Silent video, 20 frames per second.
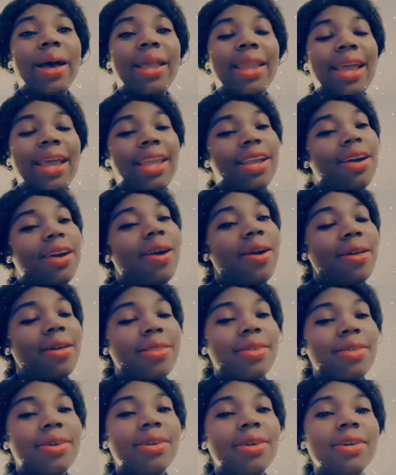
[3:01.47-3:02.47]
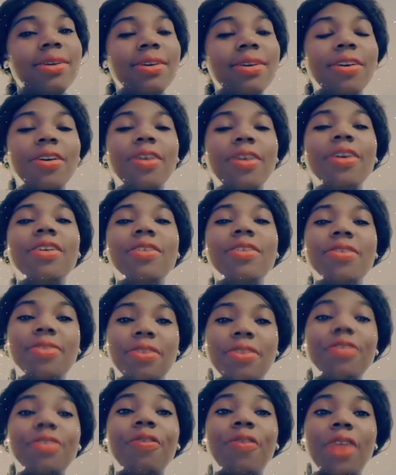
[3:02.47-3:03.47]
I called
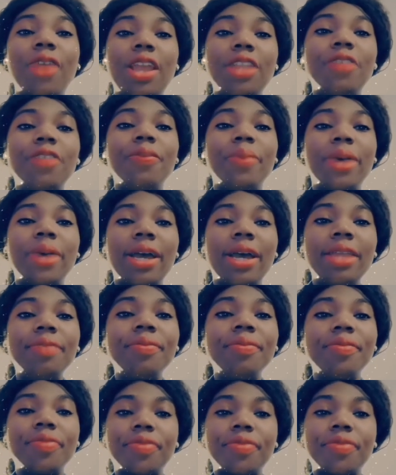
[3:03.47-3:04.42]
this friend of mine,